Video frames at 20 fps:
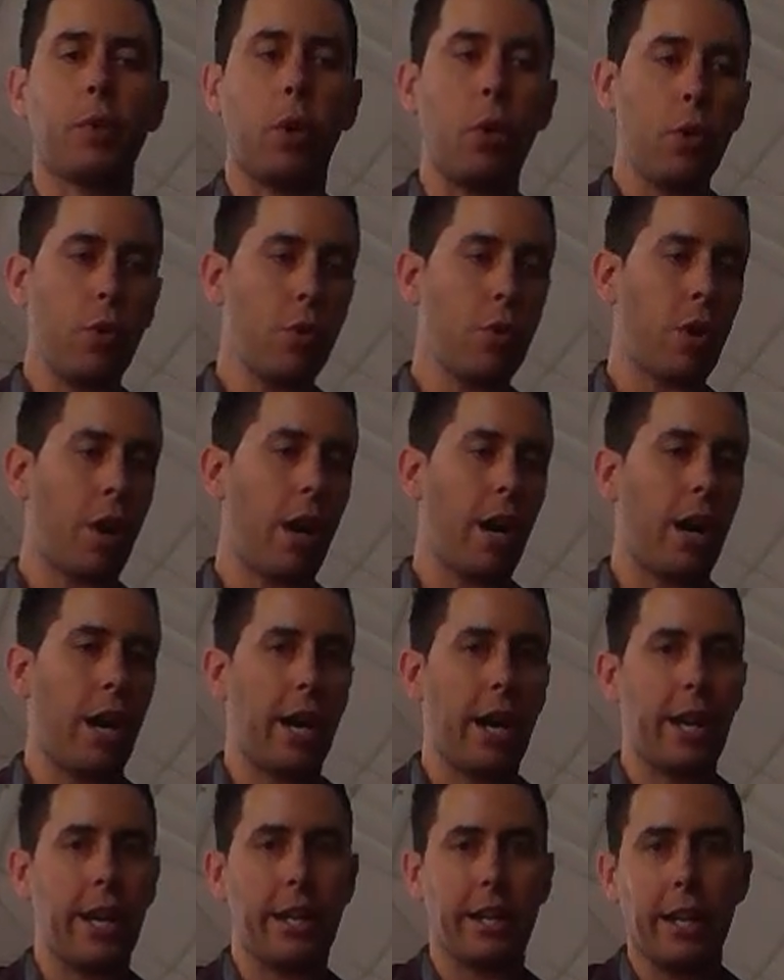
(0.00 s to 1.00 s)

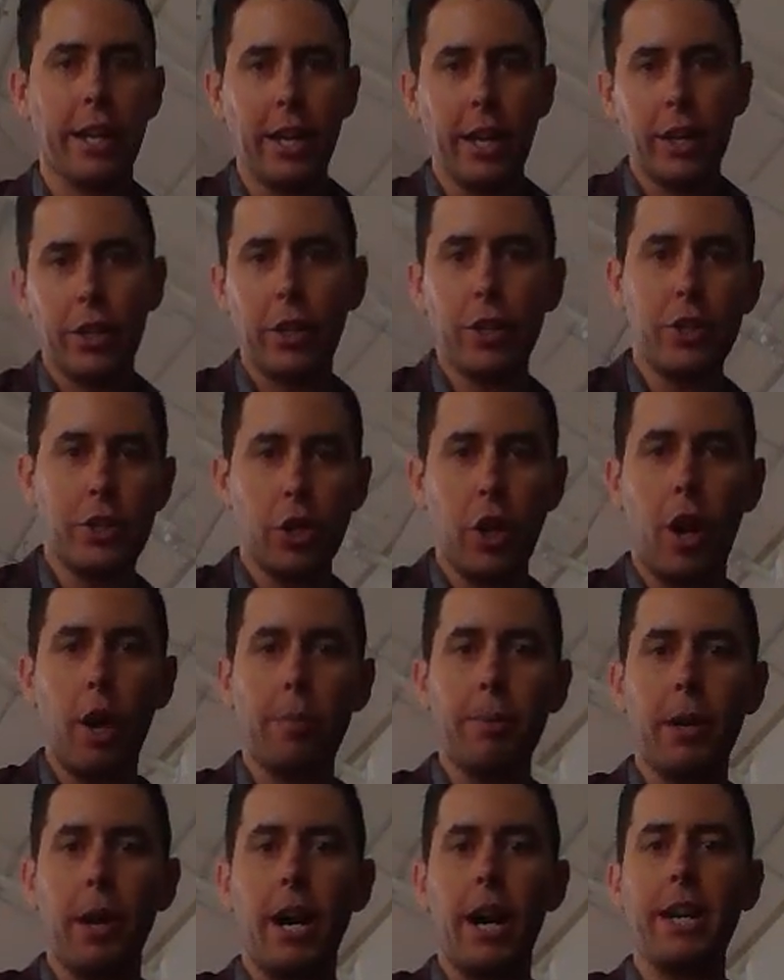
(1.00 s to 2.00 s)
Alright, good
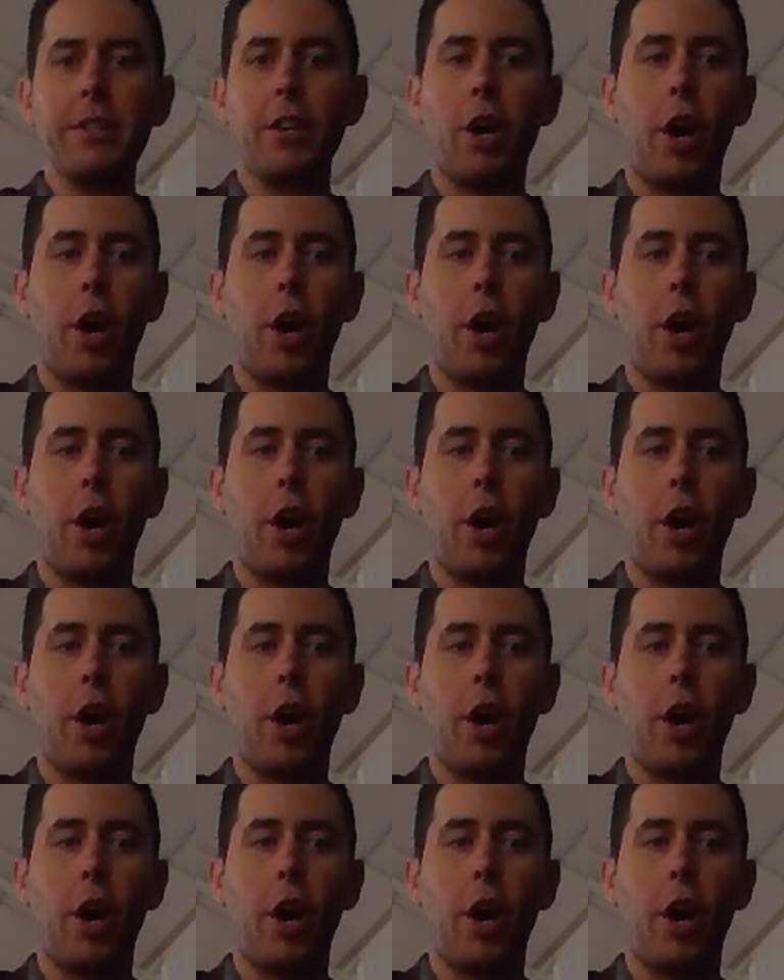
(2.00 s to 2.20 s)
job guys.